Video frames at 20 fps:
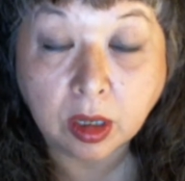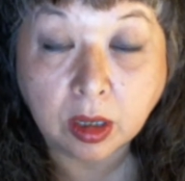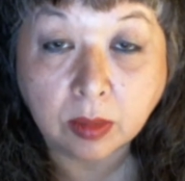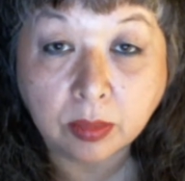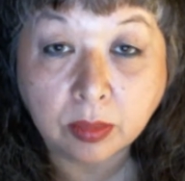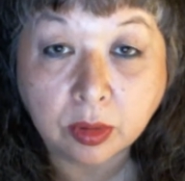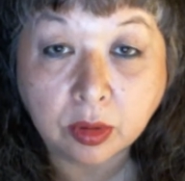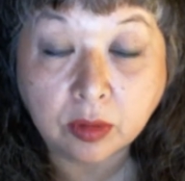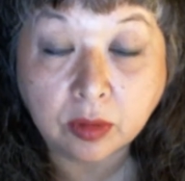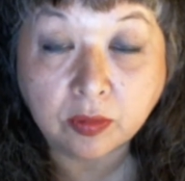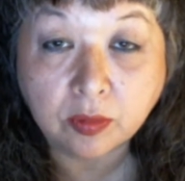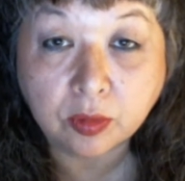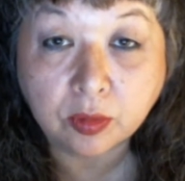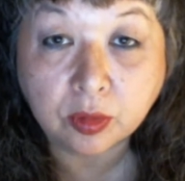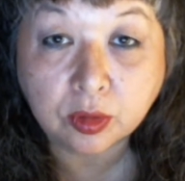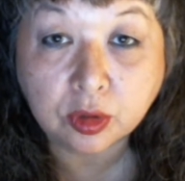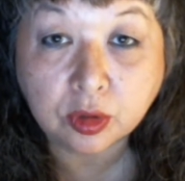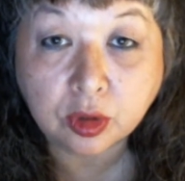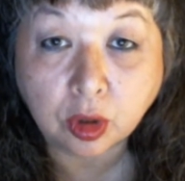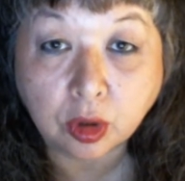
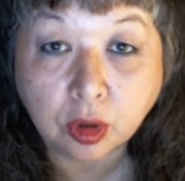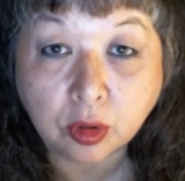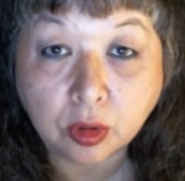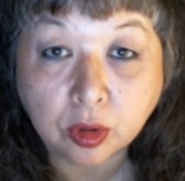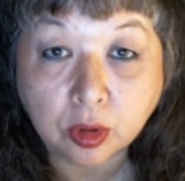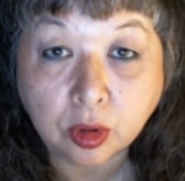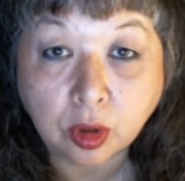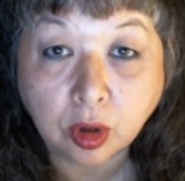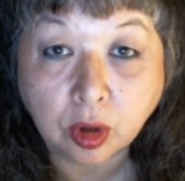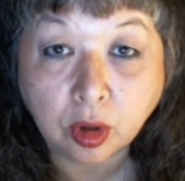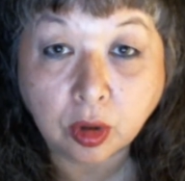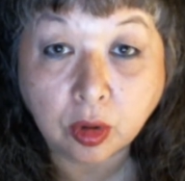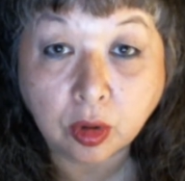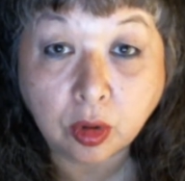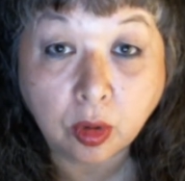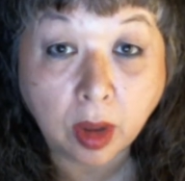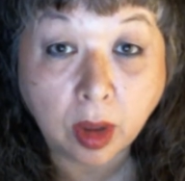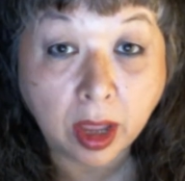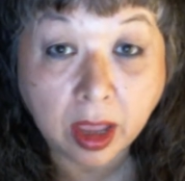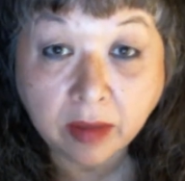beautiful daughter-in-law
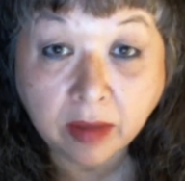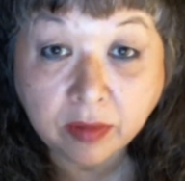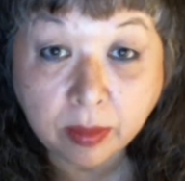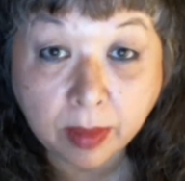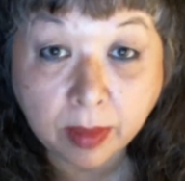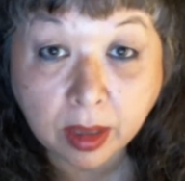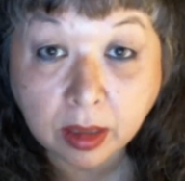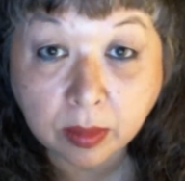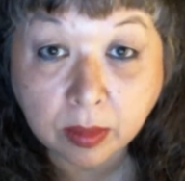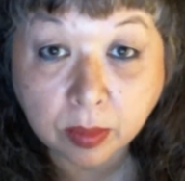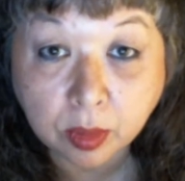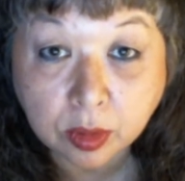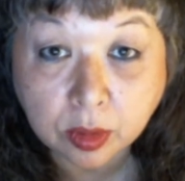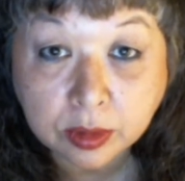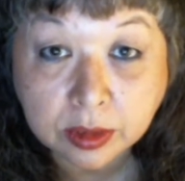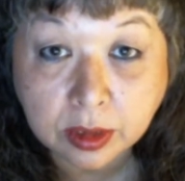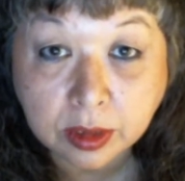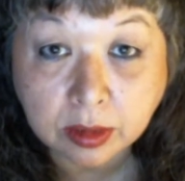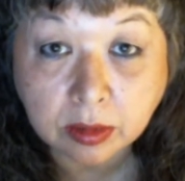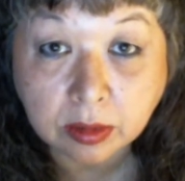who I haven't met in person.